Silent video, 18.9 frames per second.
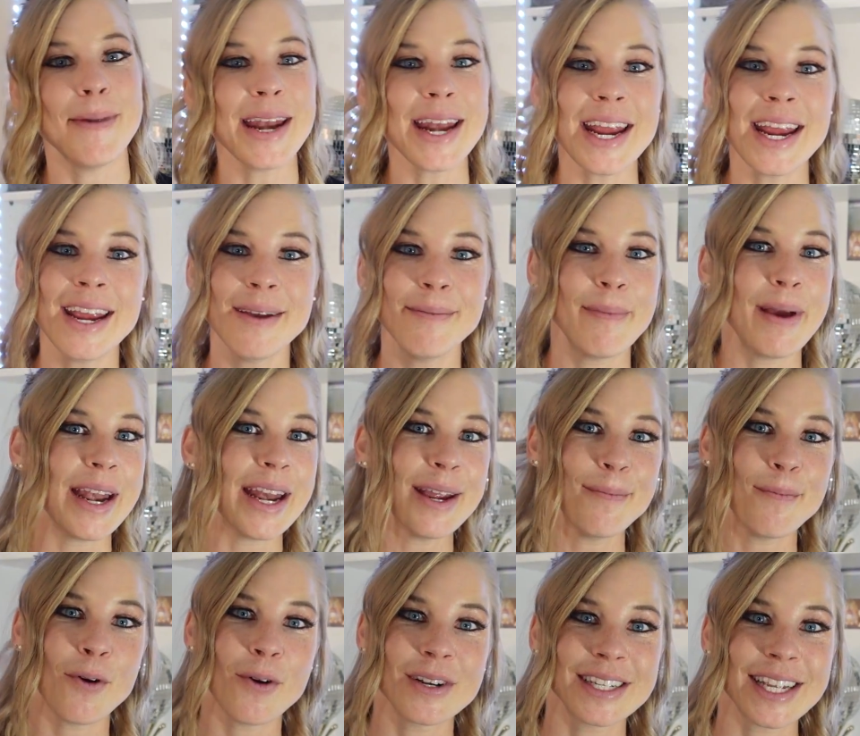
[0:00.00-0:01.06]
many, many
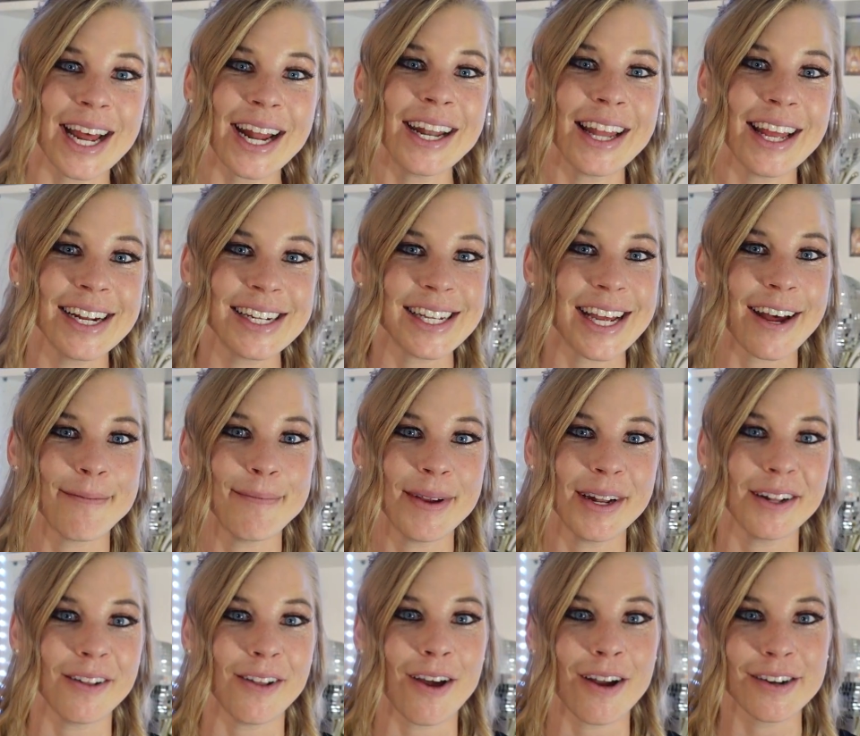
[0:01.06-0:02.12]
more satellites have
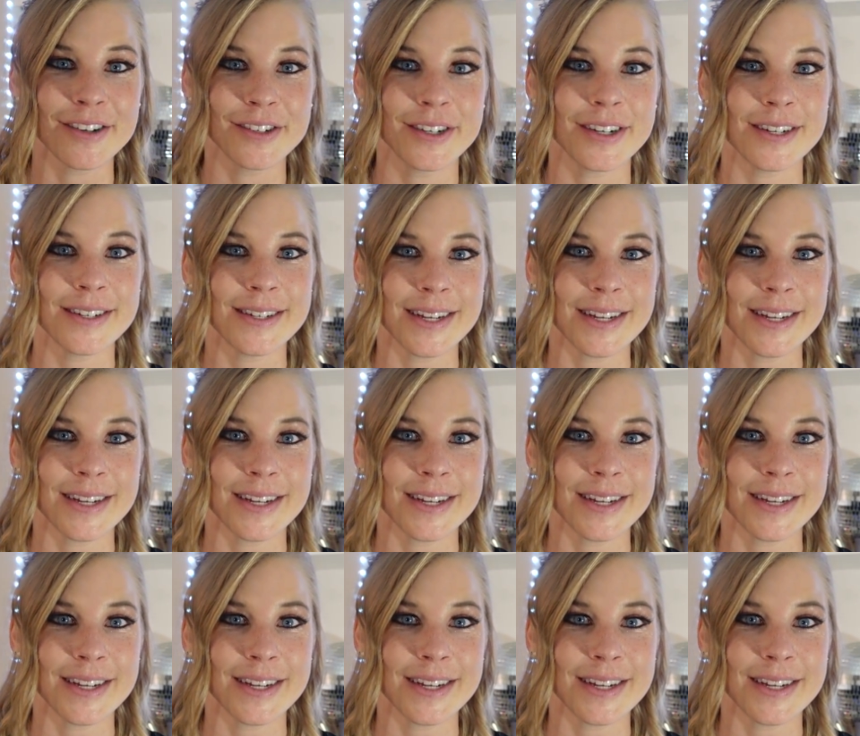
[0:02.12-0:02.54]
been launched